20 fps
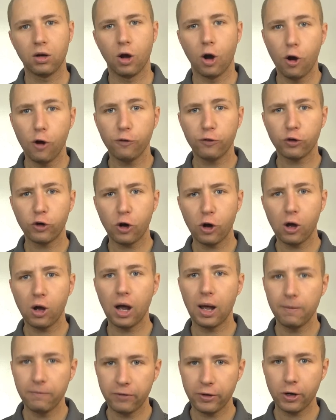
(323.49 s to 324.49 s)
Overall,
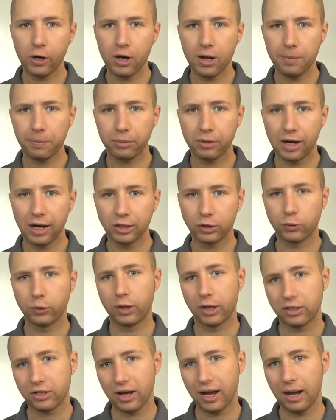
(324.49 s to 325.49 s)
I'm very impressed with
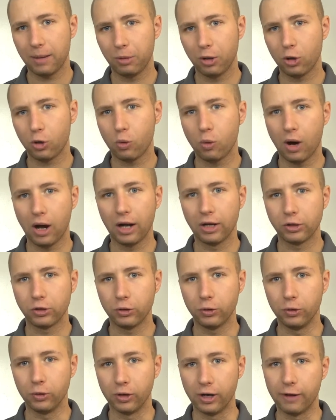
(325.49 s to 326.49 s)
the Tablo Quad
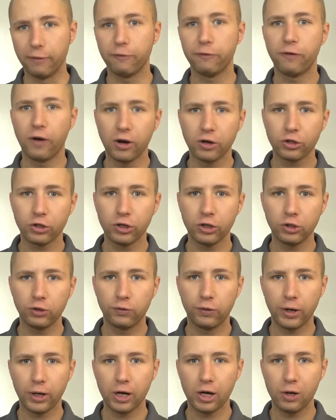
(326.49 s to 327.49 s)
Tuner. It functions
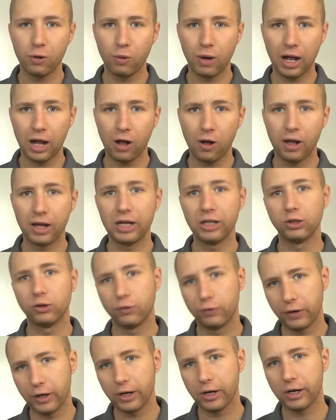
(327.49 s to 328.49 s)
very well and is
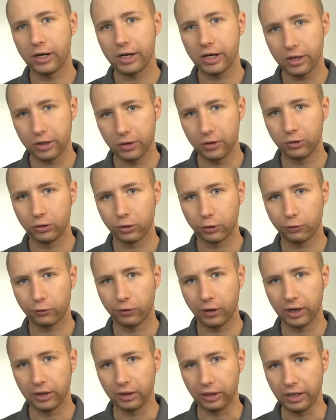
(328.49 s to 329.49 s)
very
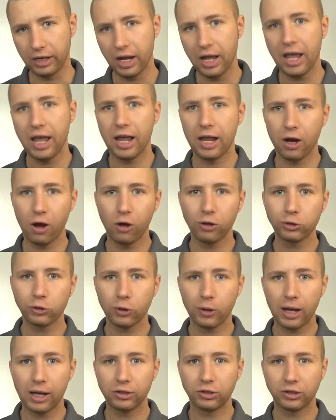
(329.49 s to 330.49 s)
user-friendly. It
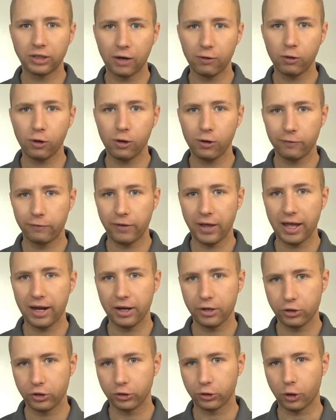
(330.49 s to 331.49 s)
also has several
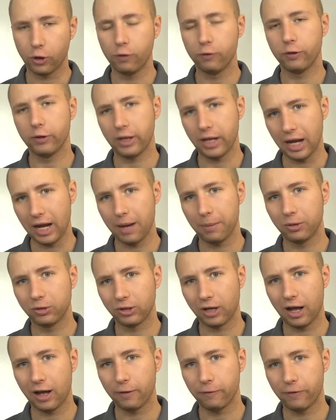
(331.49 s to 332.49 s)
advantages over the
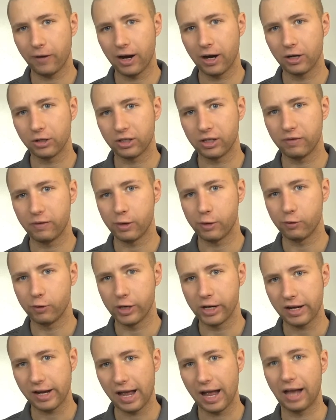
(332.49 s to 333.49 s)
Amazon Fire TV
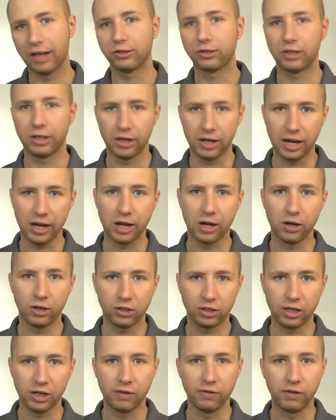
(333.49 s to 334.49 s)
Recast and Air
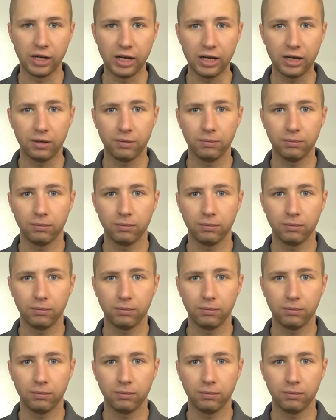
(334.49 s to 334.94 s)
TV.